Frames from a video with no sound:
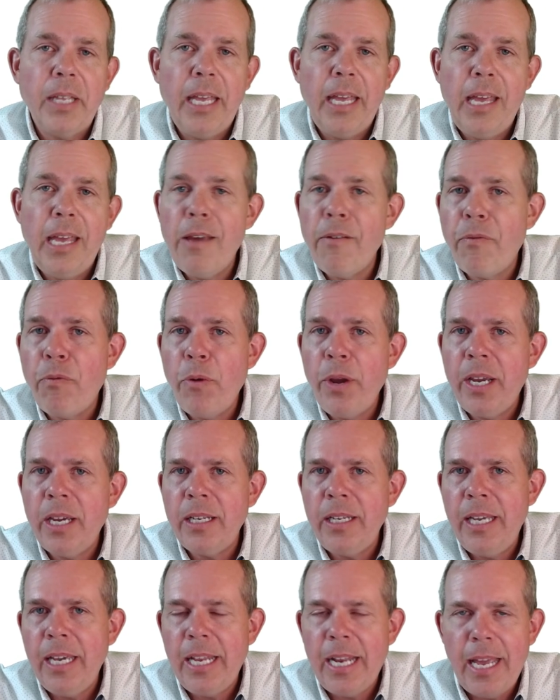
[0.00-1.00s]
if we
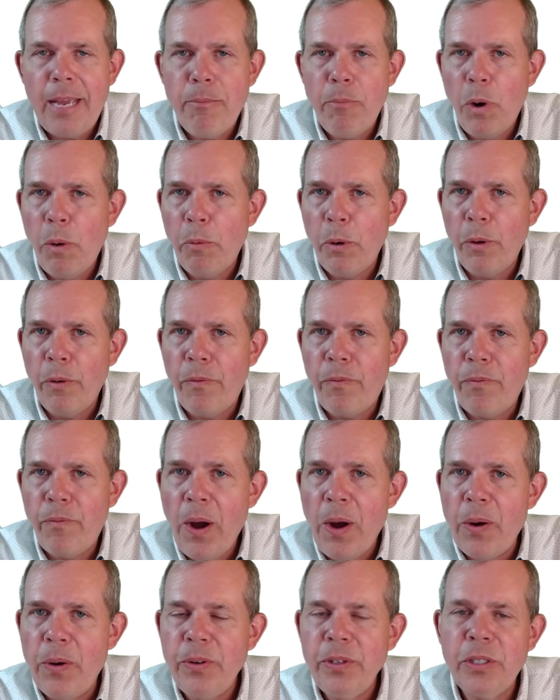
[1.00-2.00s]
can get a mobile
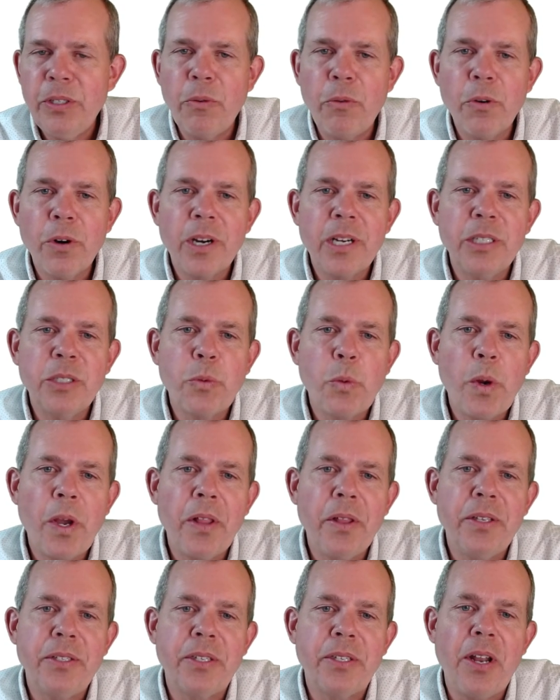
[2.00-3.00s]
phone to work as
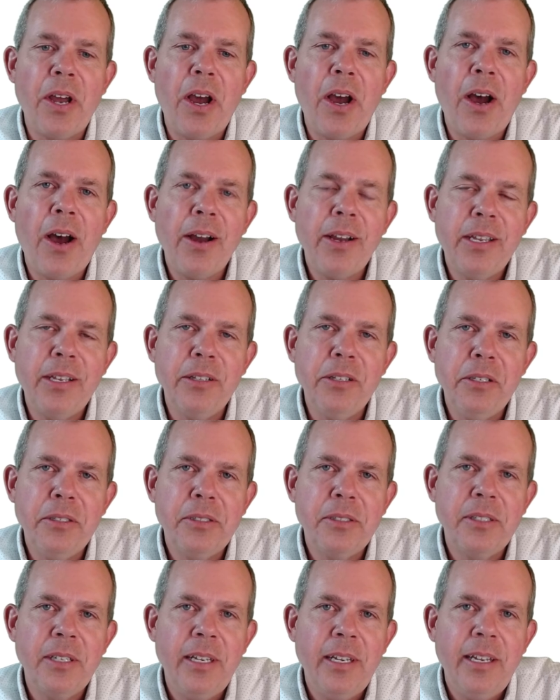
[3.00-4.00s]
well as an
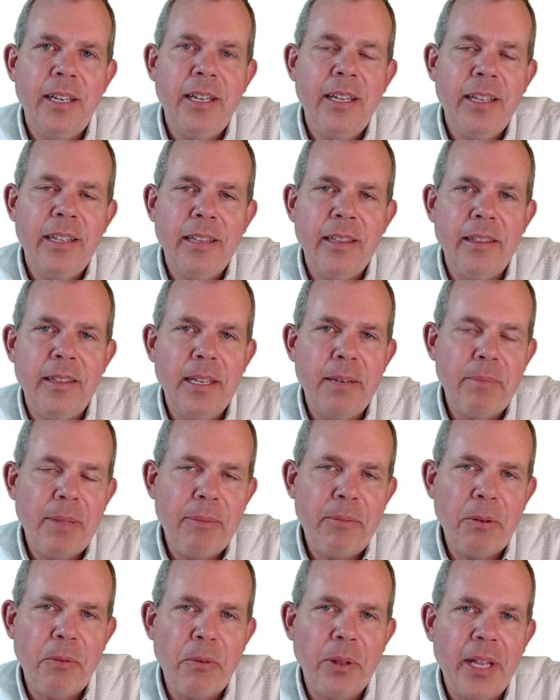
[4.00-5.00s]
Oculus, then
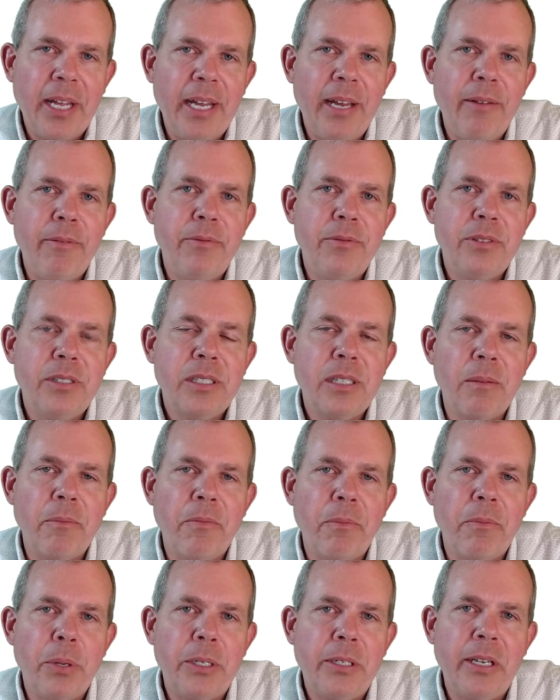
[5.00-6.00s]
maybe we'll have
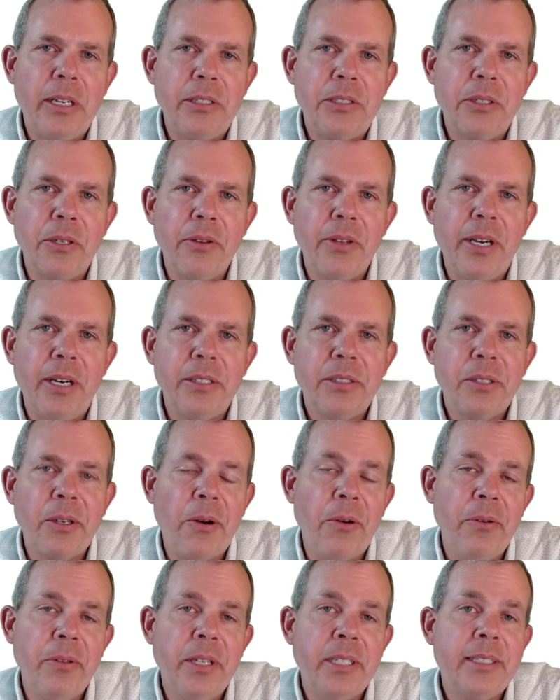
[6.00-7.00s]
some potential there.
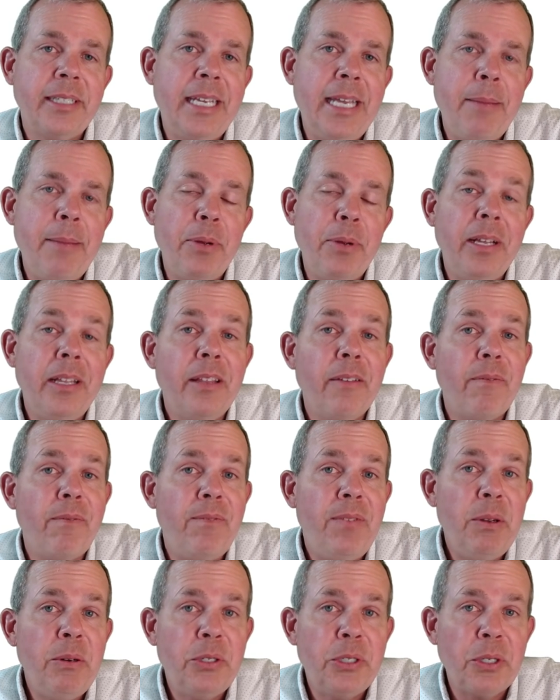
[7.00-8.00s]
So let's keep it in the
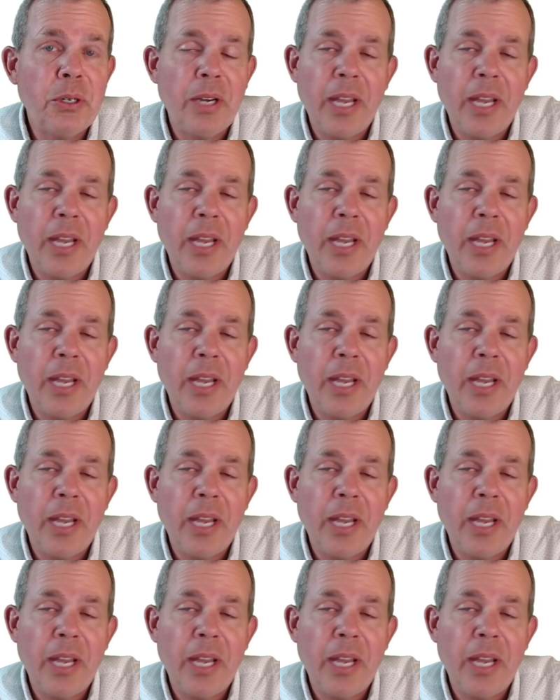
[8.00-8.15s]
future